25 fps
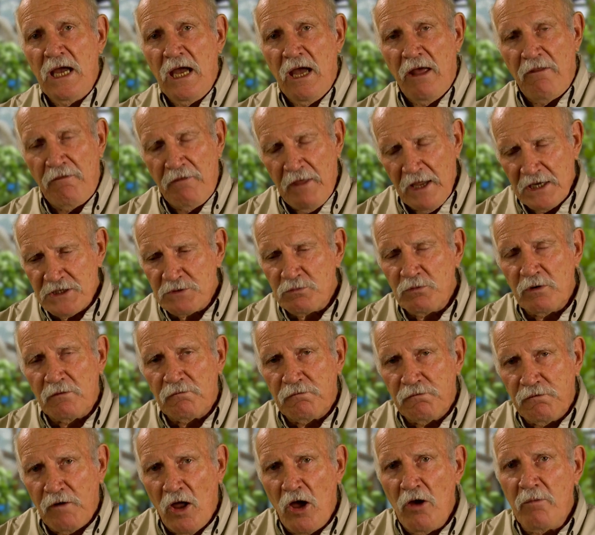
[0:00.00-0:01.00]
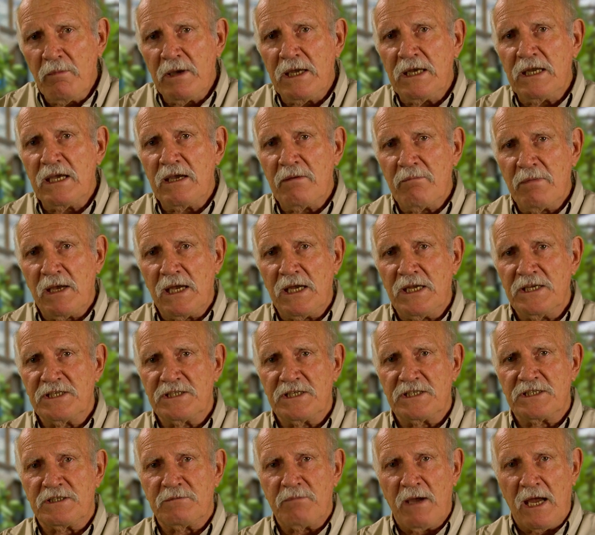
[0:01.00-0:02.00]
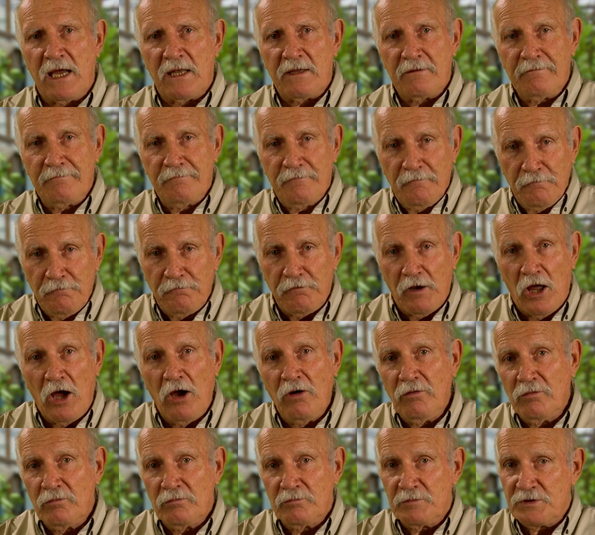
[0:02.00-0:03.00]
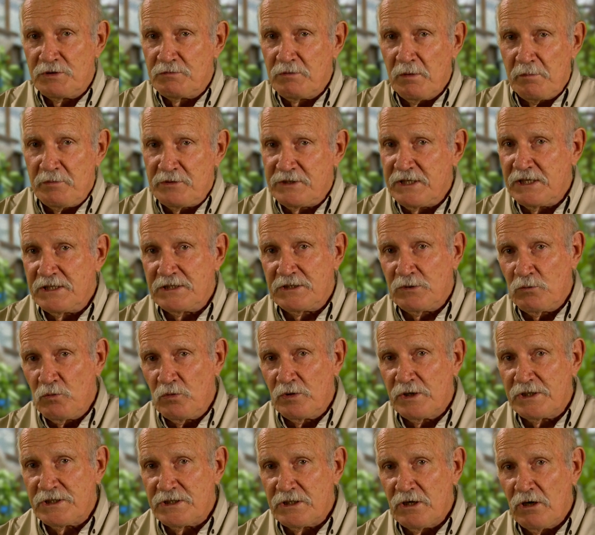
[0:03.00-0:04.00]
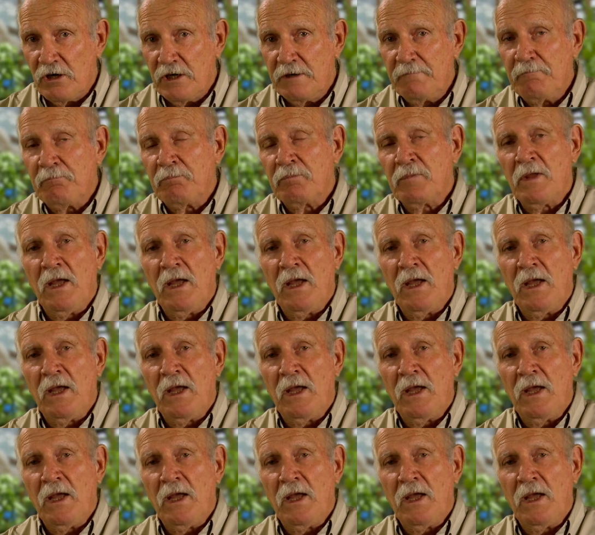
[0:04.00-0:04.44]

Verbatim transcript: And that's what flow media means. It's about flow, which represents the water side,